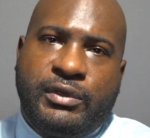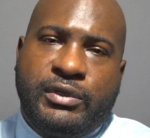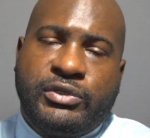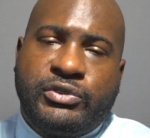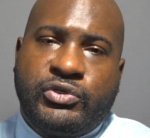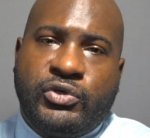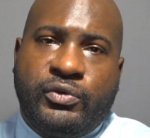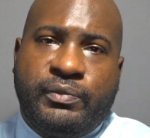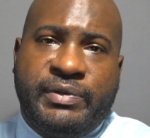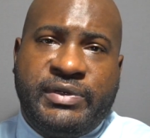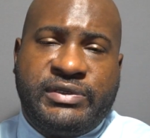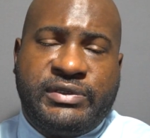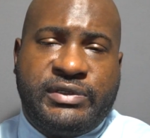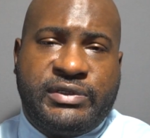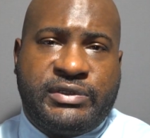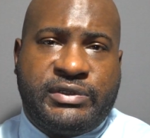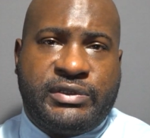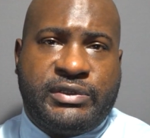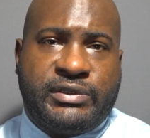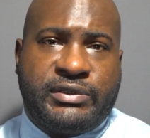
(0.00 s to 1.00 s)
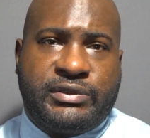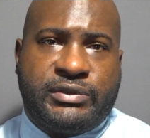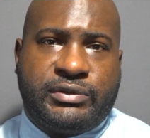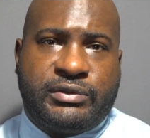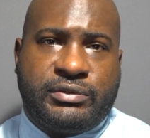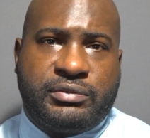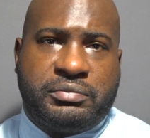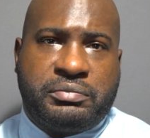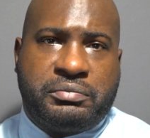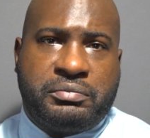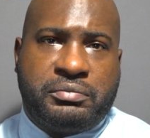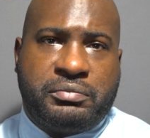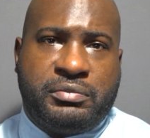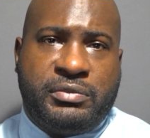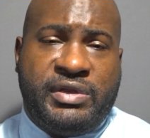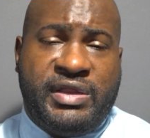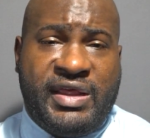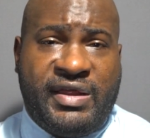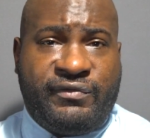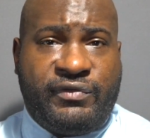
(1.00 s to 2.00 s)
So businesses
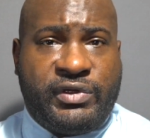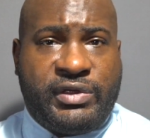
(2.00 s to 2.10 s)
never